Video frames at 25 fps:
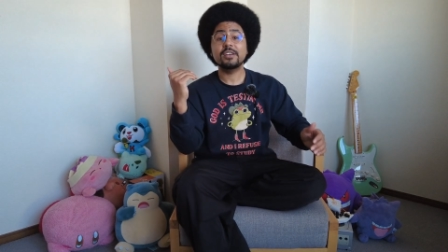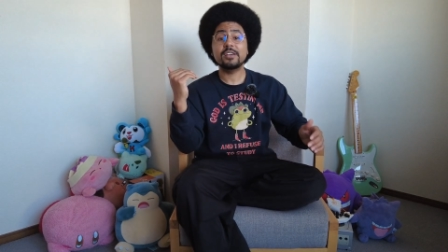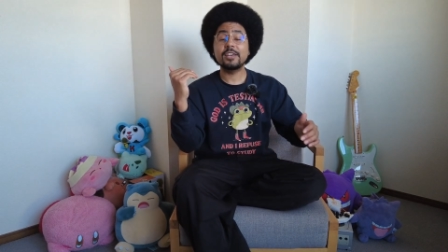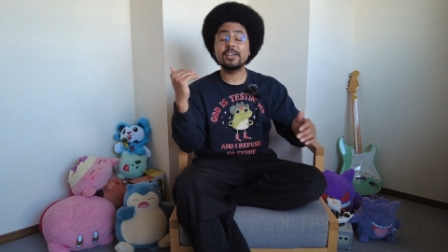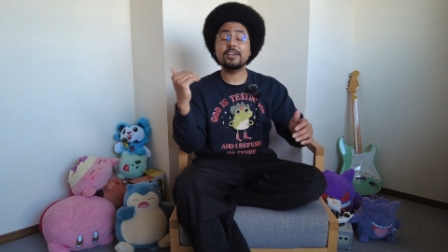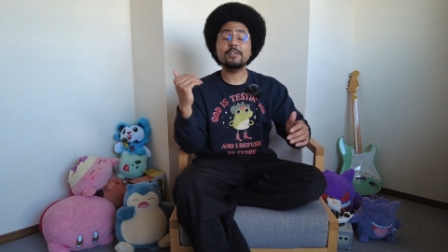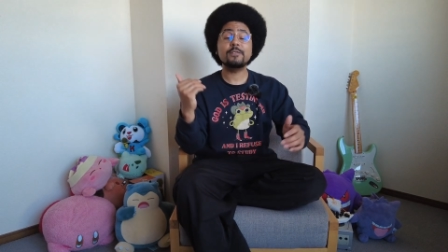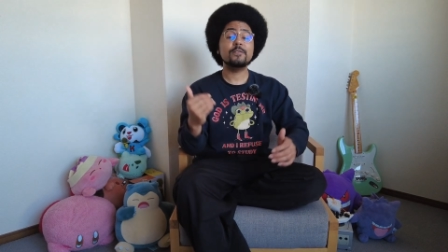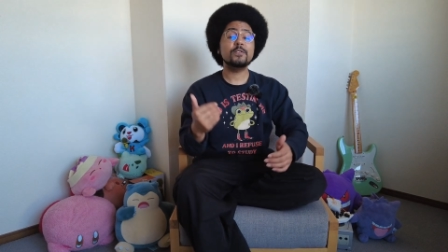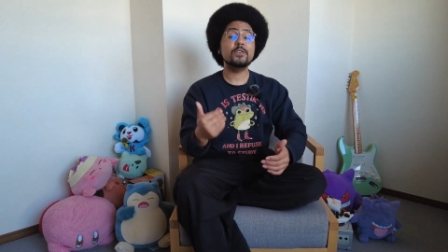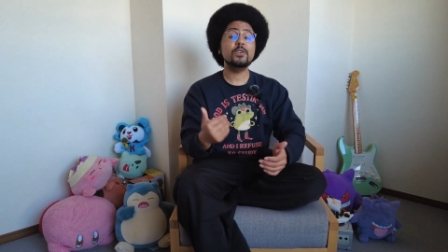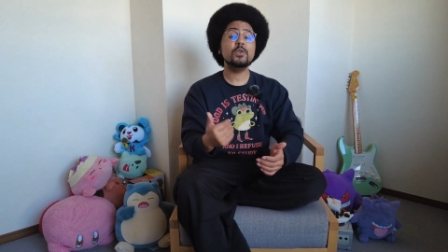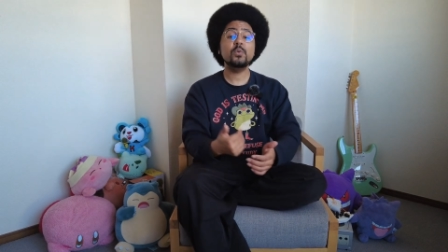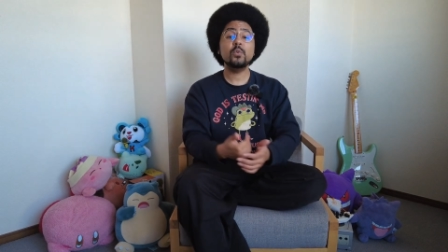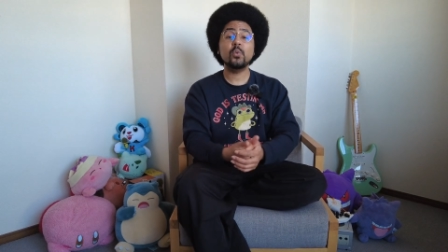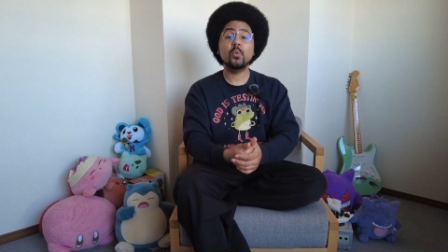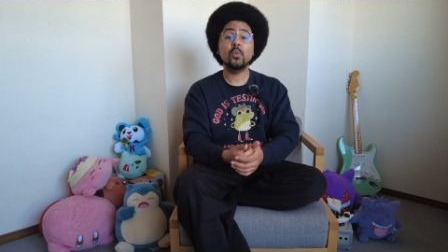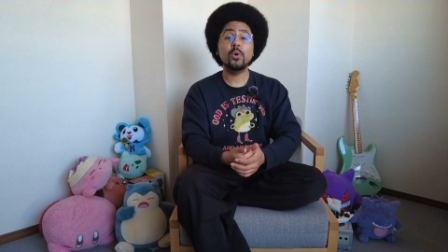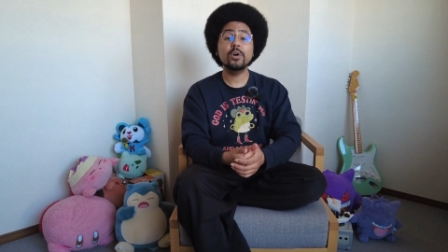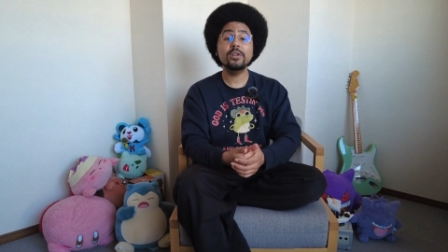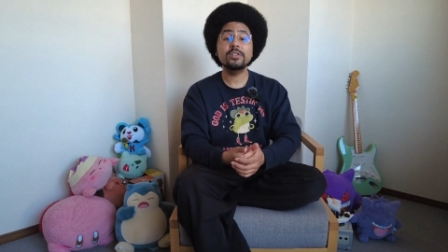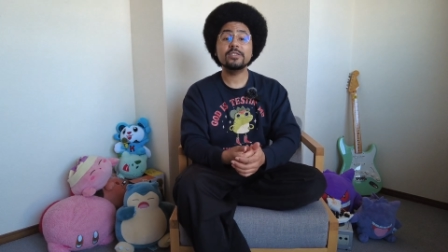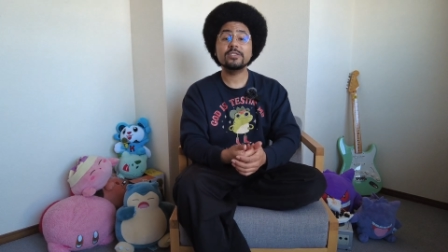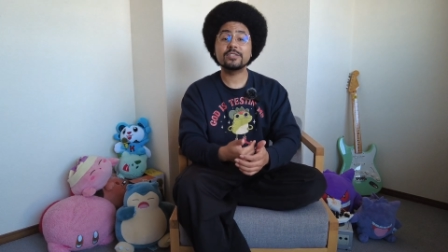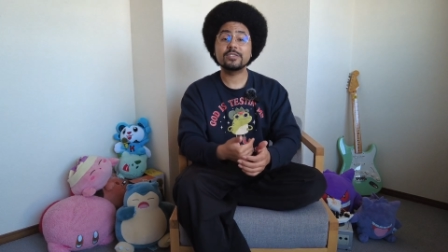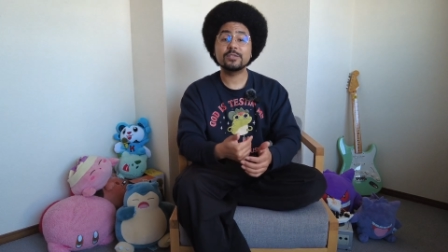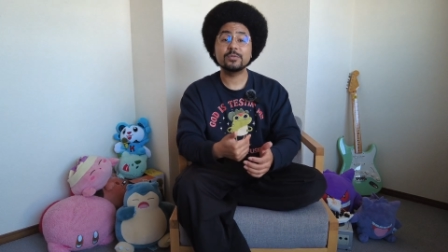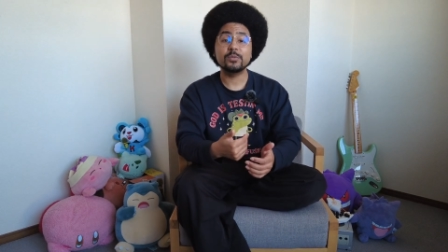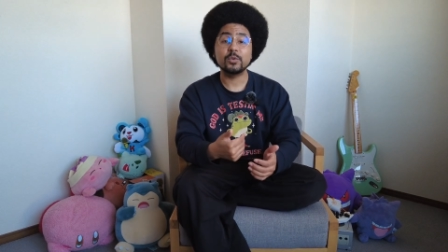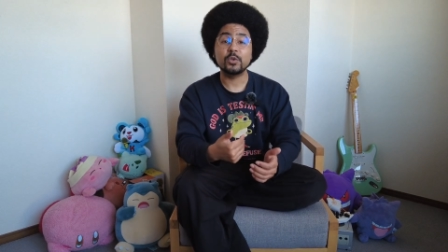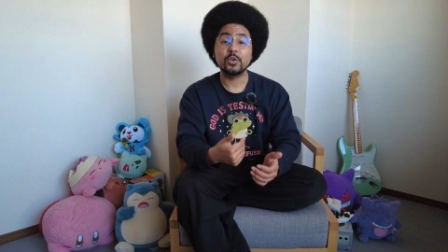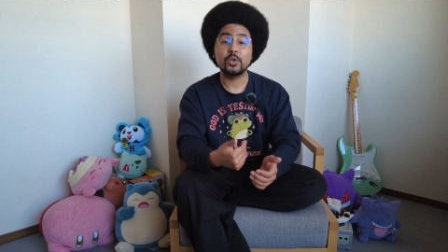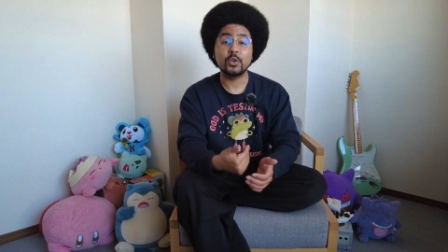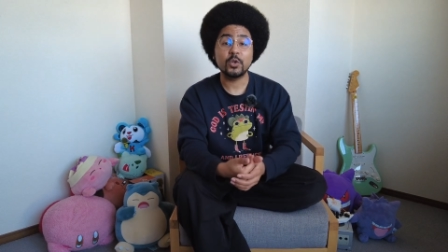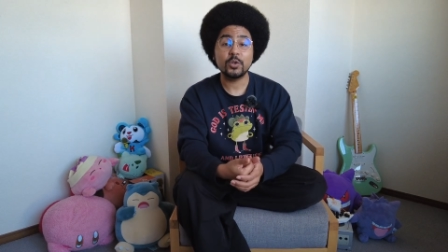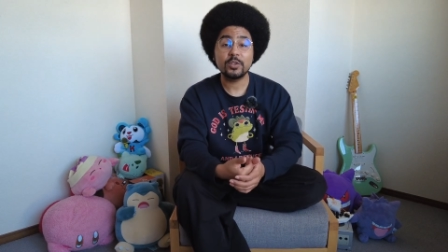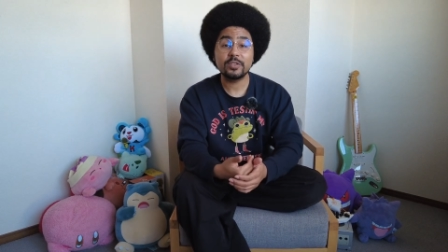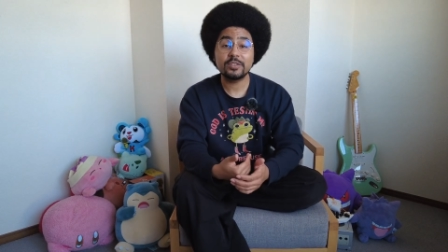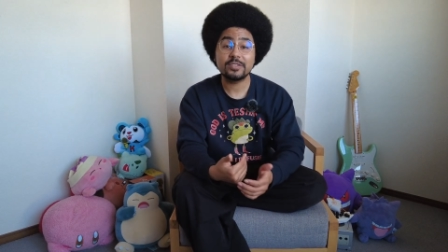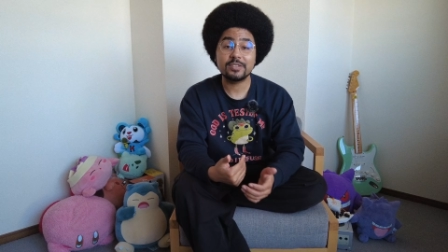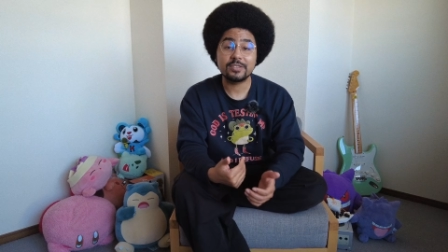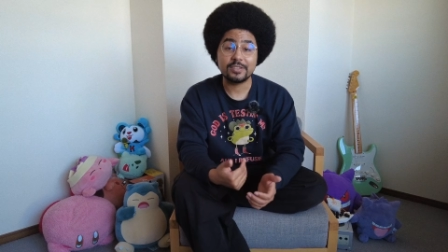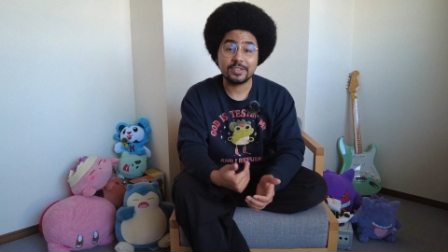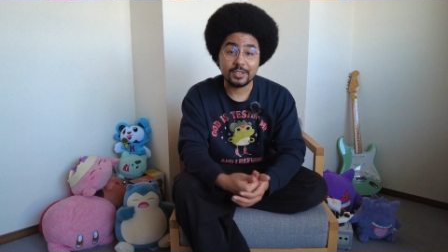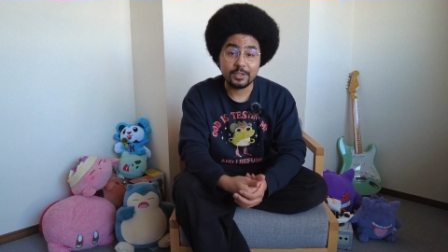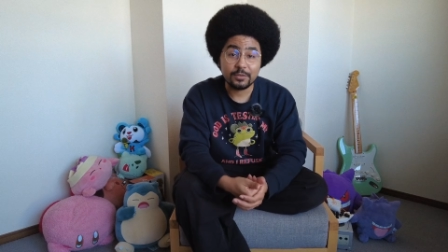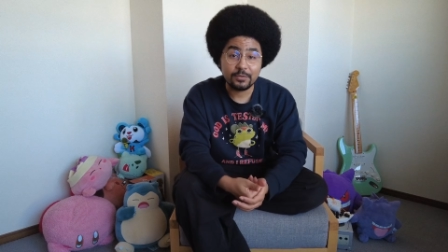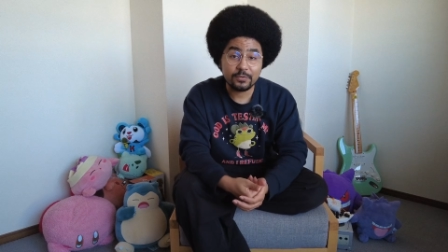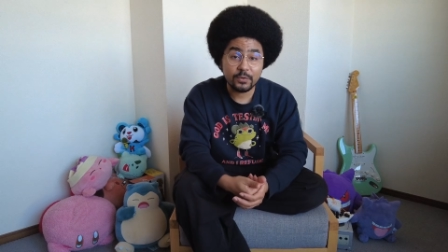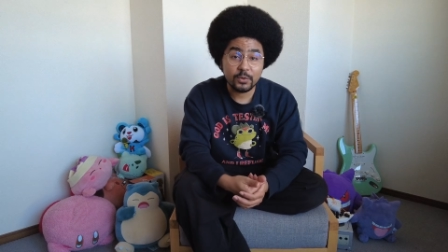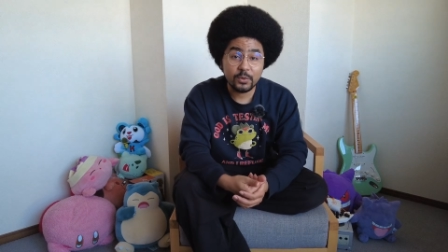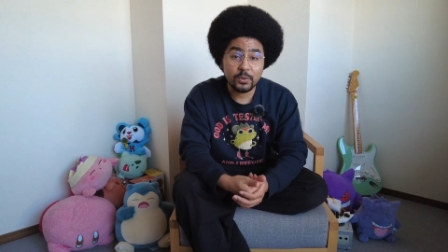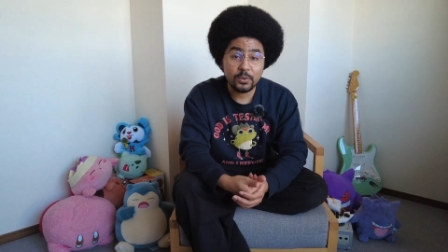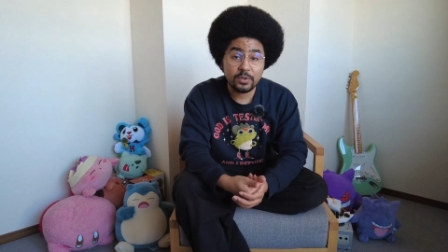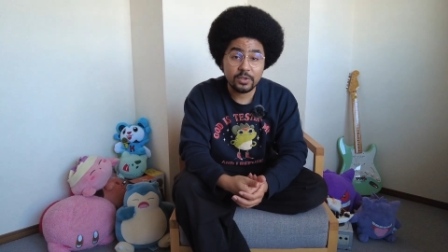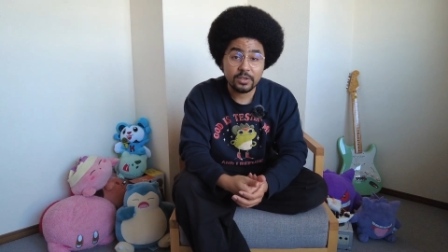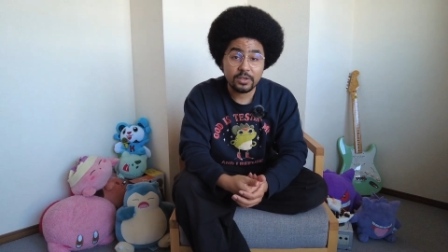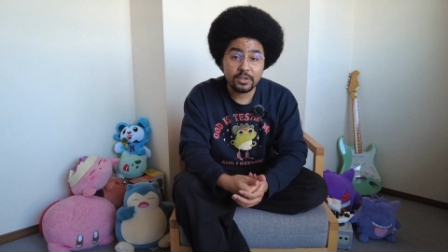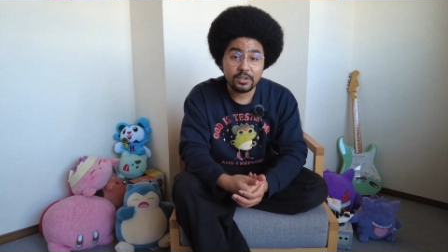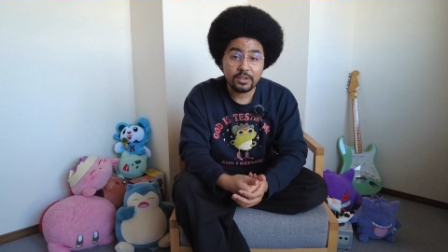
If you want some good seafood,